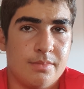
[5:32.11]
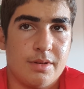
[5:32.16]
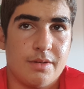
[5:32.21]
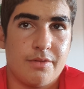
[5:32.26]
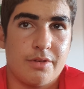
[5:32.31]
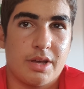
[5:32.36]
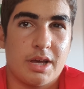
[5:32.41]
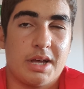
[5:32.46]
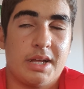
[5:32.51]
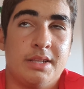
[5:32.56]

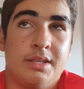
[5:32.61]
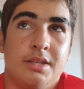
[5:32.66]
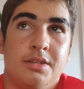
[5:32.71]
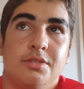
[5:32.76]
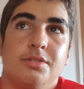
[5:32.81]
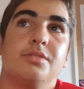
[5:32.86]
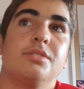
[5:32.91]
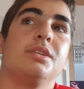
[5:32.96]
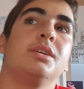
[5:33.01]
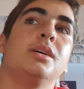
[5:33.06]
If you get an
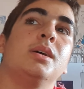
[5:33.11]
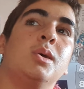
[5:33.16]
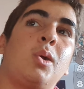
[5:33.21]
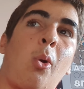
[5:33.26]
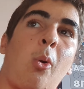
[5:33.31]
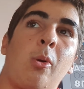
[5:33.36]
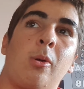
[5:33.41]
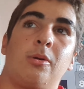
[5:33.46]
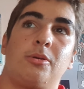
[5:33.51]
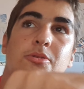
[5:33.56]
injury,
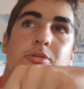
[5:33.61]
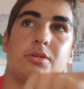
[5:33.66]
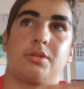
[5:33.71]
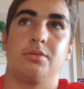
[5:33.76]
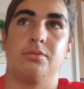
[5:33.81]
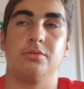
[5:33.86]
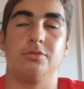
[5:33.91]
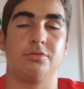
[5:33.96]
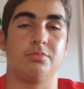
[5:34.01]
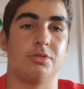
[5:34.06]
you
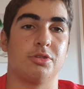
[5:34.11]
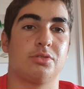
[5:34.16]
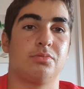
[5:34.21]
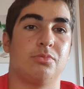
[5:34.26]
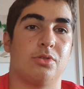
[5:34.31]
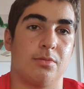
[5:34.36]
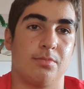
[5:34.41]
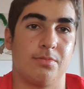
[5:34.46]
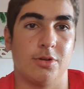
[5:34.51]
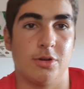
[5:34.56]
can lose much
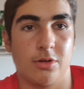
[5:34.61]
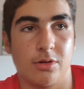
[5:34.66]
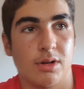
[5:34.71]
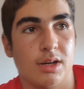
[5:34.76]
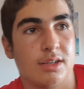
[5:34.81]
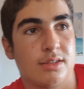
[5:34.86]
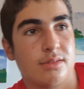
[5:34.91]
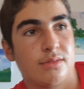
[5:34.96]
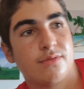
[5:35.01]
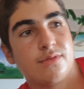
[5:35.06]
more
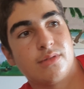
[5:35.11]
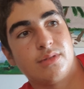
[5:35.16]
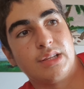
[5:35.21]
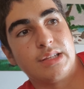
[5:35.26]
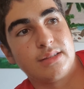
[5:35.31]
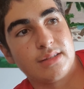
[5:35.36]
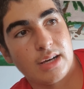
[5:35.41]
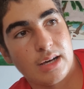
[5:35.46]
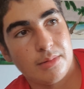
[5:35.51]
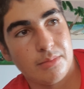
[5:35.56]
progress for
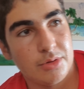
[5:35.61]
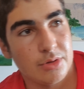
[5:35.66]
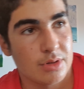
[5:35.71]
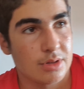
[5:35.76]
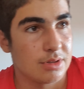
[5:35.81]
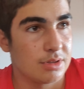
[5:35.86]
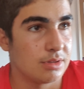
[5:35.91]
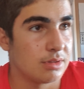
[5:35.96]
the time you